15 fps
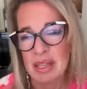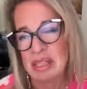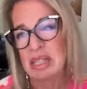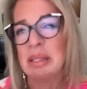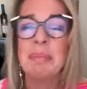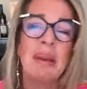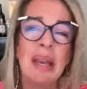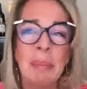
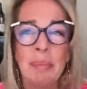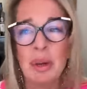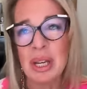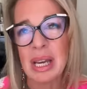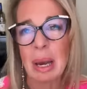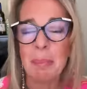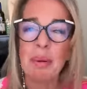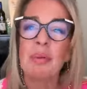This is me
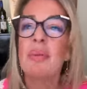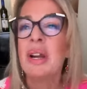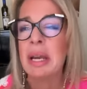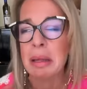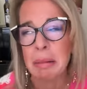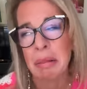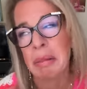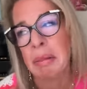putting up a
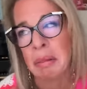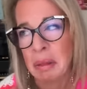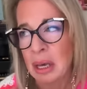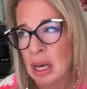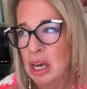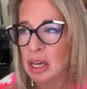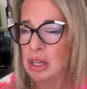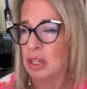wreath
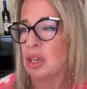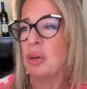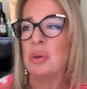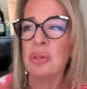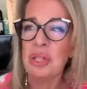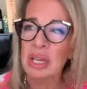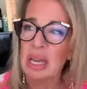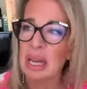
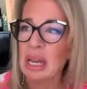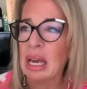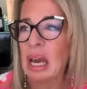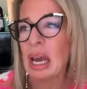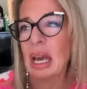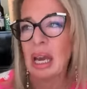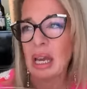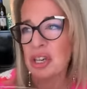
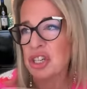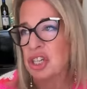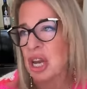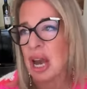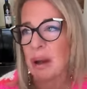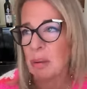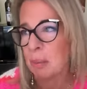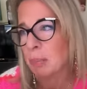using a
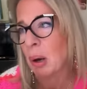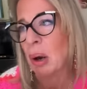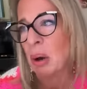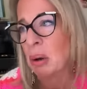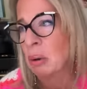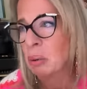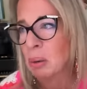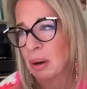shower
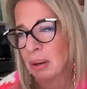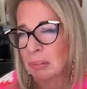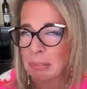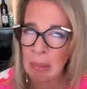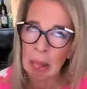pole.